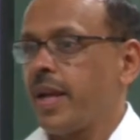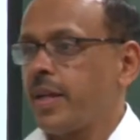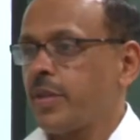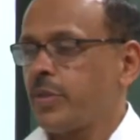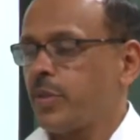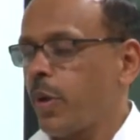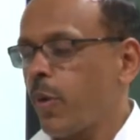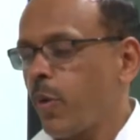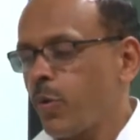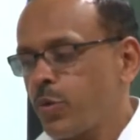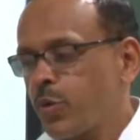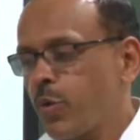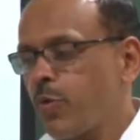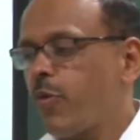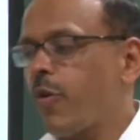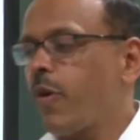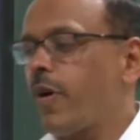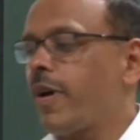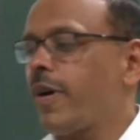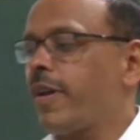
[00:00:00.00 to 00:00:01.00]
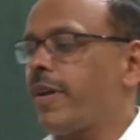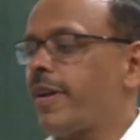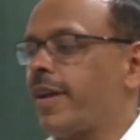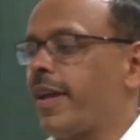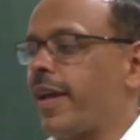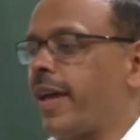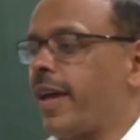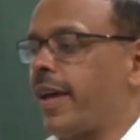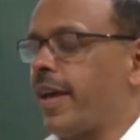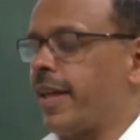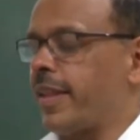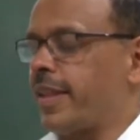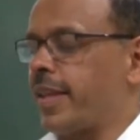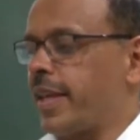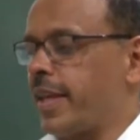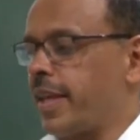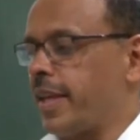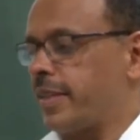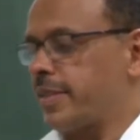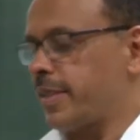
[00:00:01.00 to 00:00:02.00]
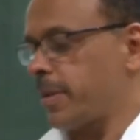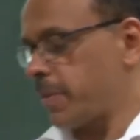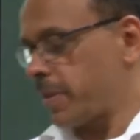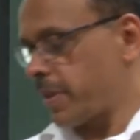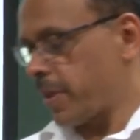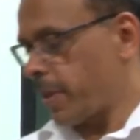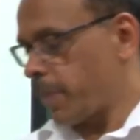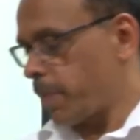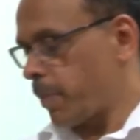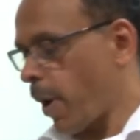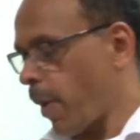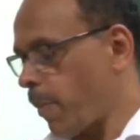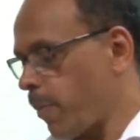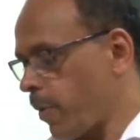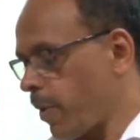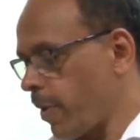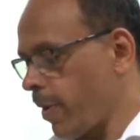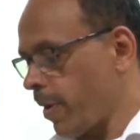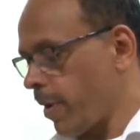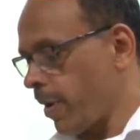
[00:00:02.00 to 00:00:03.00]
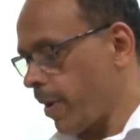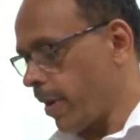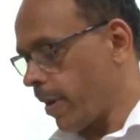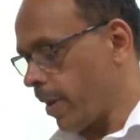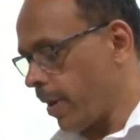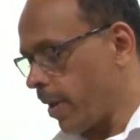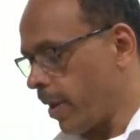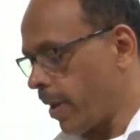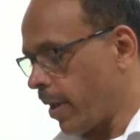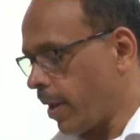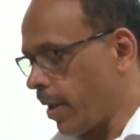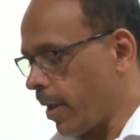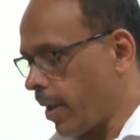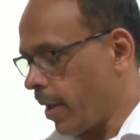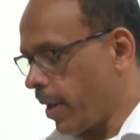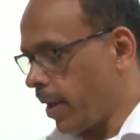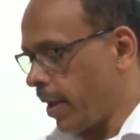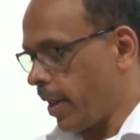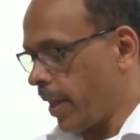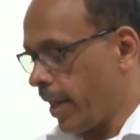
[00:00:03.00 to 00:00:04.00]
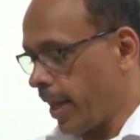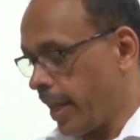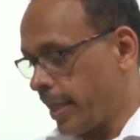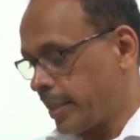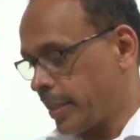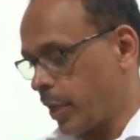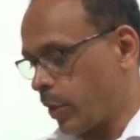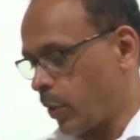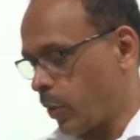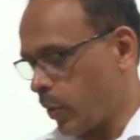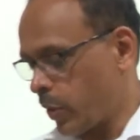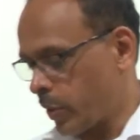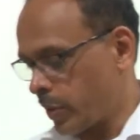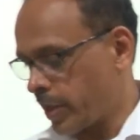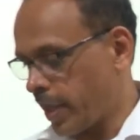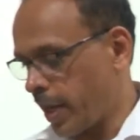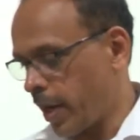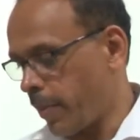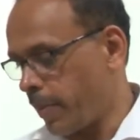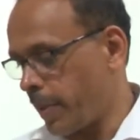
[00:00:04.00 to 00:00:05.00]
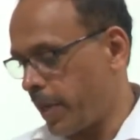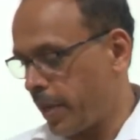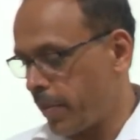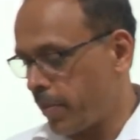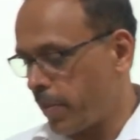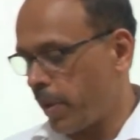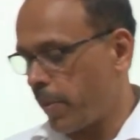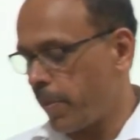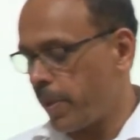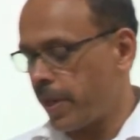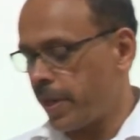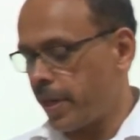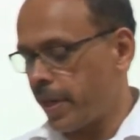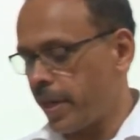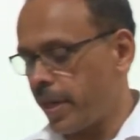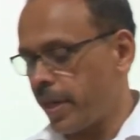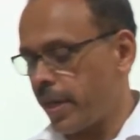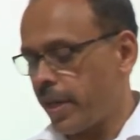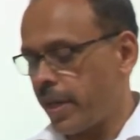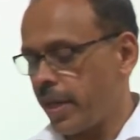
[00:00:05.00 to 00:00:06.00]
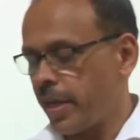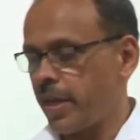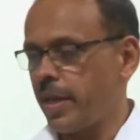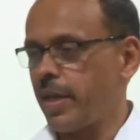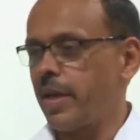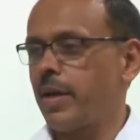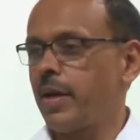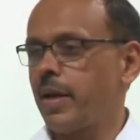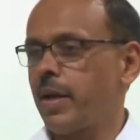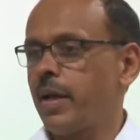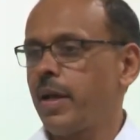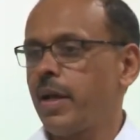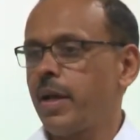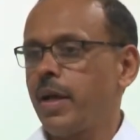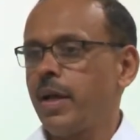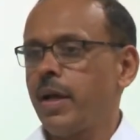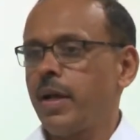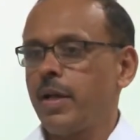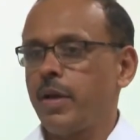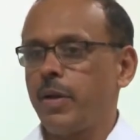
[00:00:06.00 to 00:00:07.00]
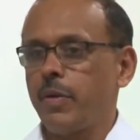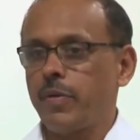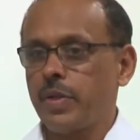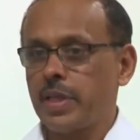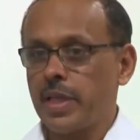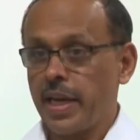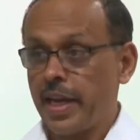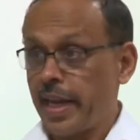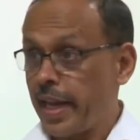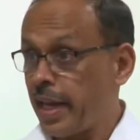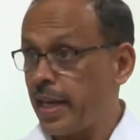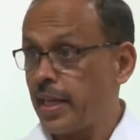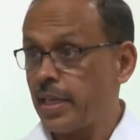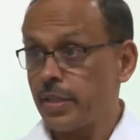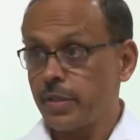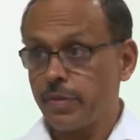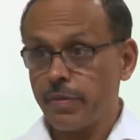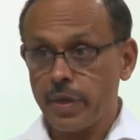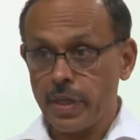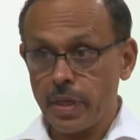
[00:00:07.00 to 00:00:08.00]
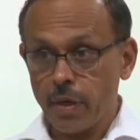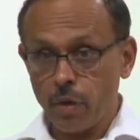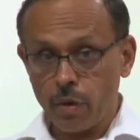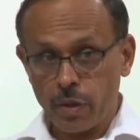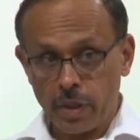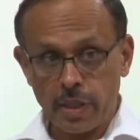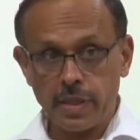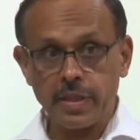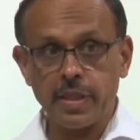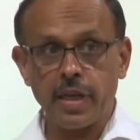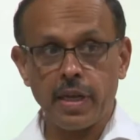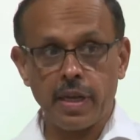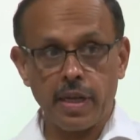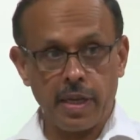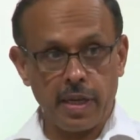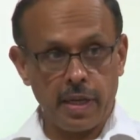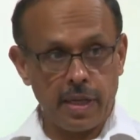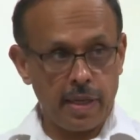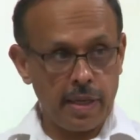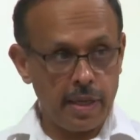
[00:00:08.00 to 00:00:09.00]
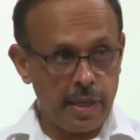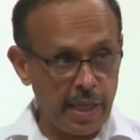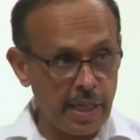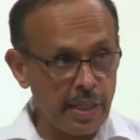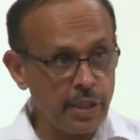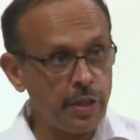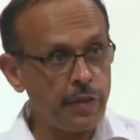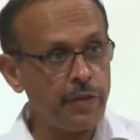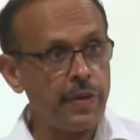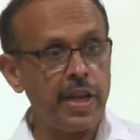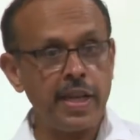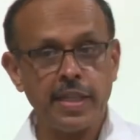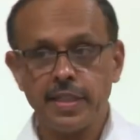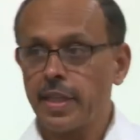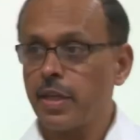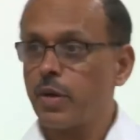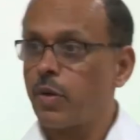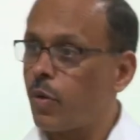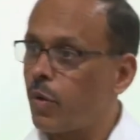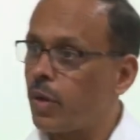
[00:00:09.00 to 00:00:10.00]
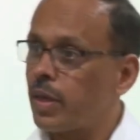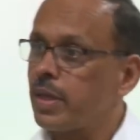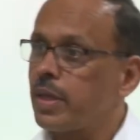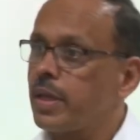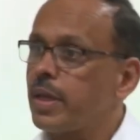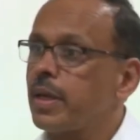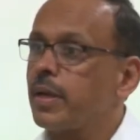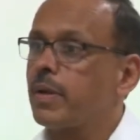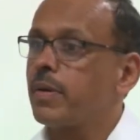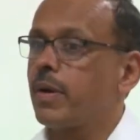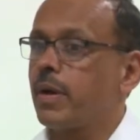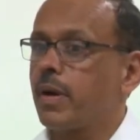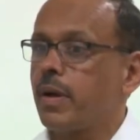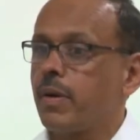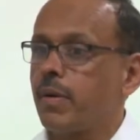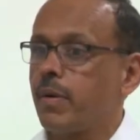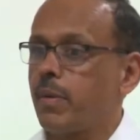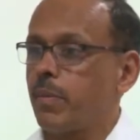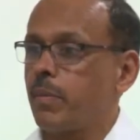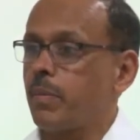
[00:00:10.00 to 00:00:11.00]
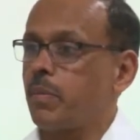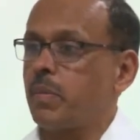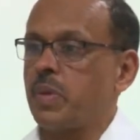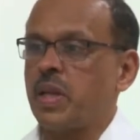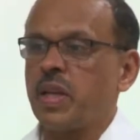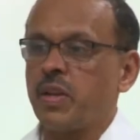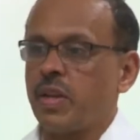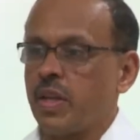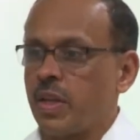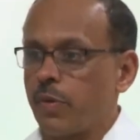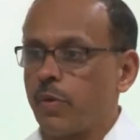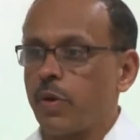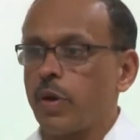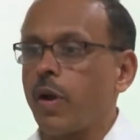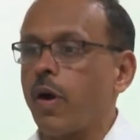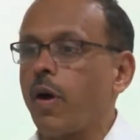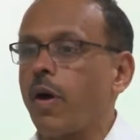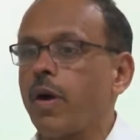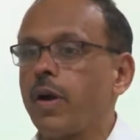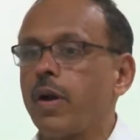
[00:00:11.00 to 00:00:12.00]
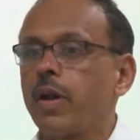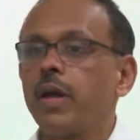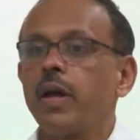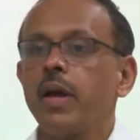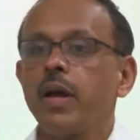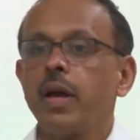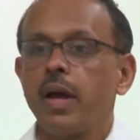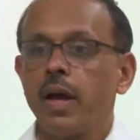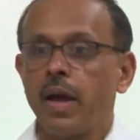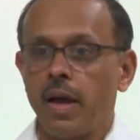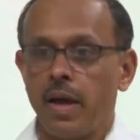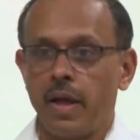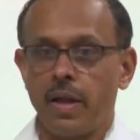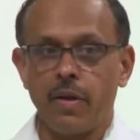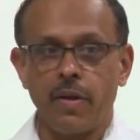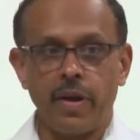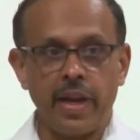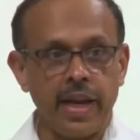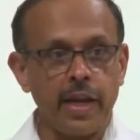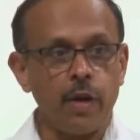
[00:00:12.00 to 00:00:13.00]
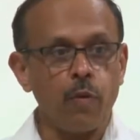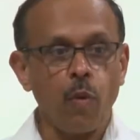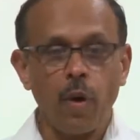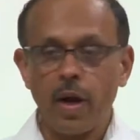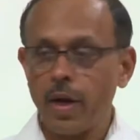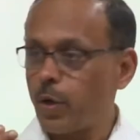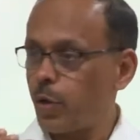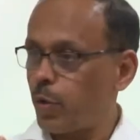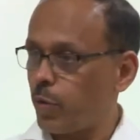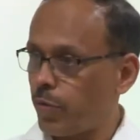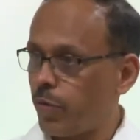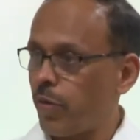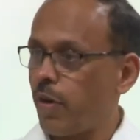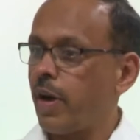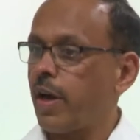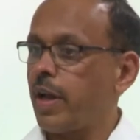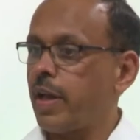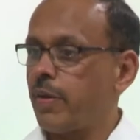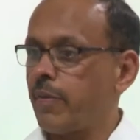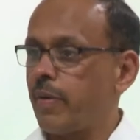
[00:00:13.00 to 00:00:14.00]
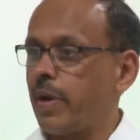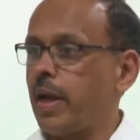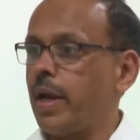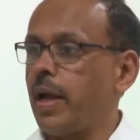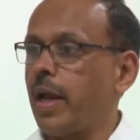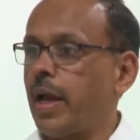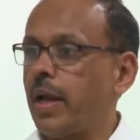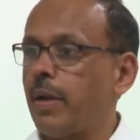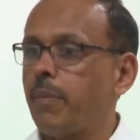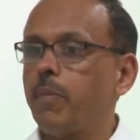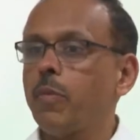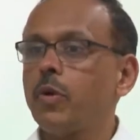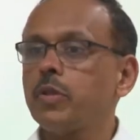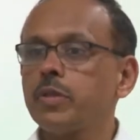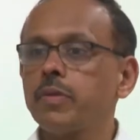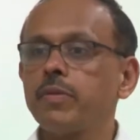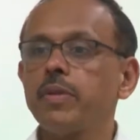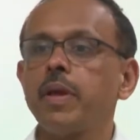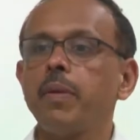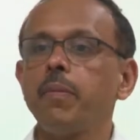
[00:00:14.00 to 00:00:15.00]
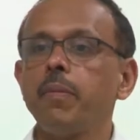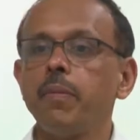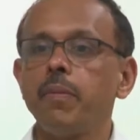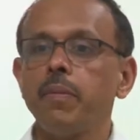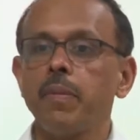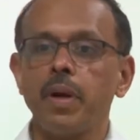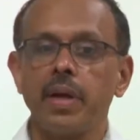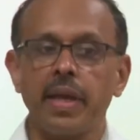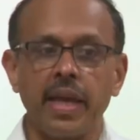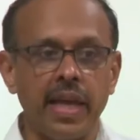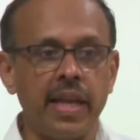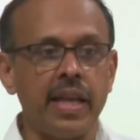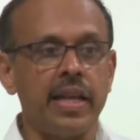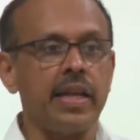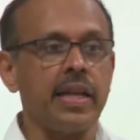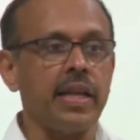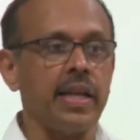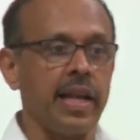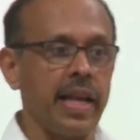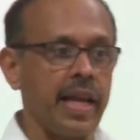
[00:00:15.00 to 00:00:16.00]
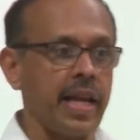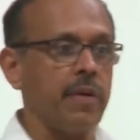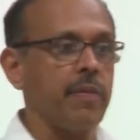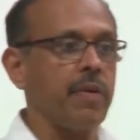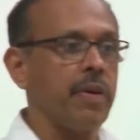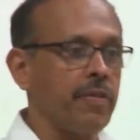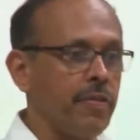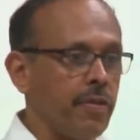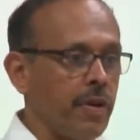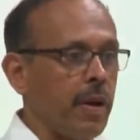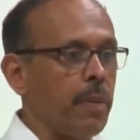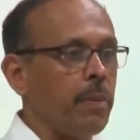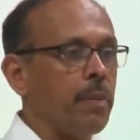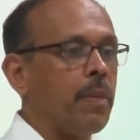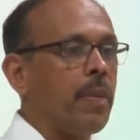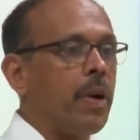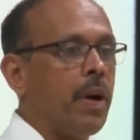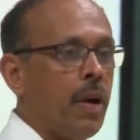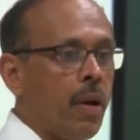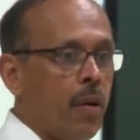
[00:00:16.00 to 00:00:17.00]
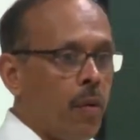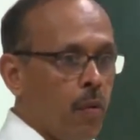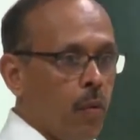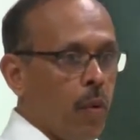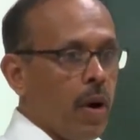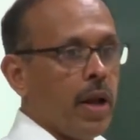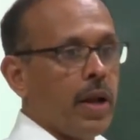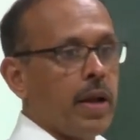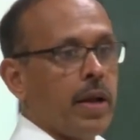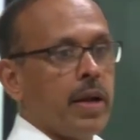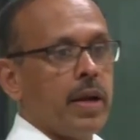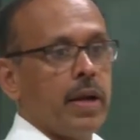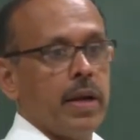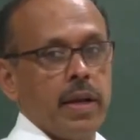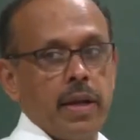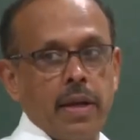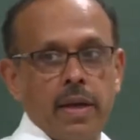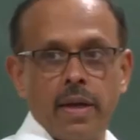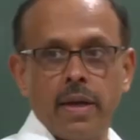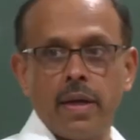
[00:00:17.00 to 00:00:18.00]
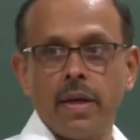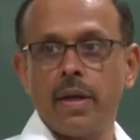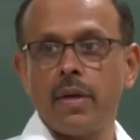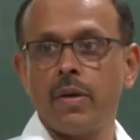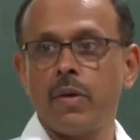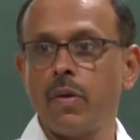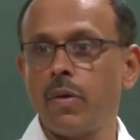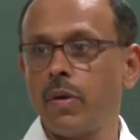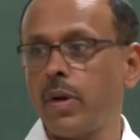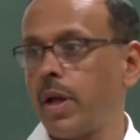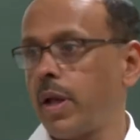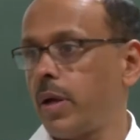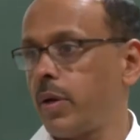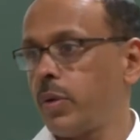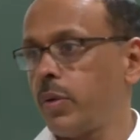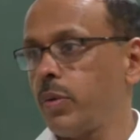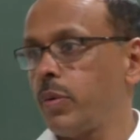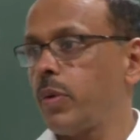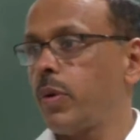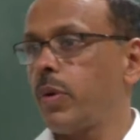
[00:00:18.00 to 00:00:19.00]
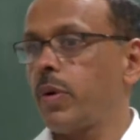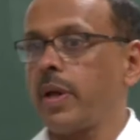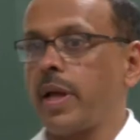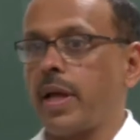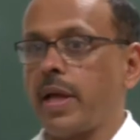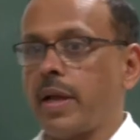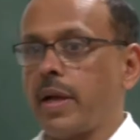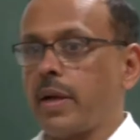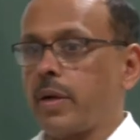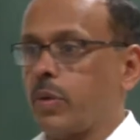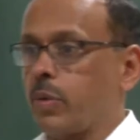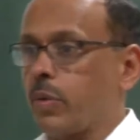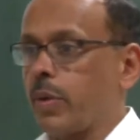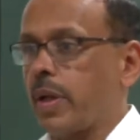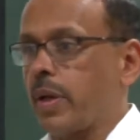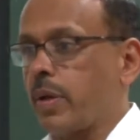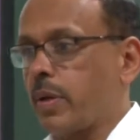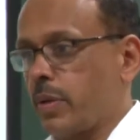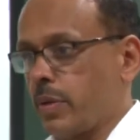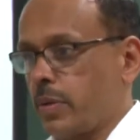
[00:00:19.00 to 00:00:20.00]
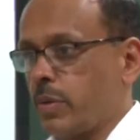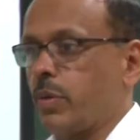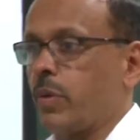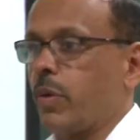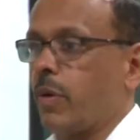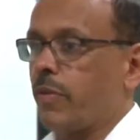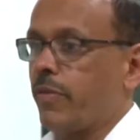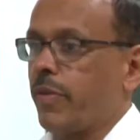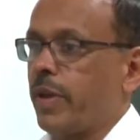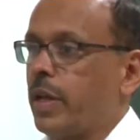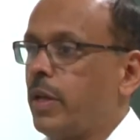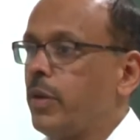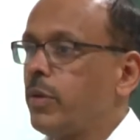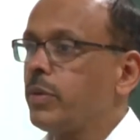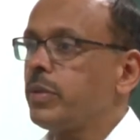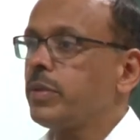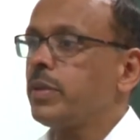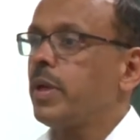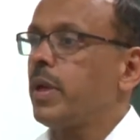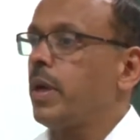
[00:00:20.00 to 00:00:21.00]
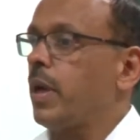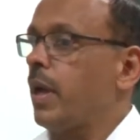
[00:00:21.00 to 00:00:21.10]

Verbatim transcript: So, so far uh, the some of the popular uh, erasure codes that have been implemented here, you know with the RAIDs we looked at the uh, range of erasure coding, um, EVENODD, uh, you know RAID 1 to 5 and most of them can recover from one uh, node or two node error, two, er two node failures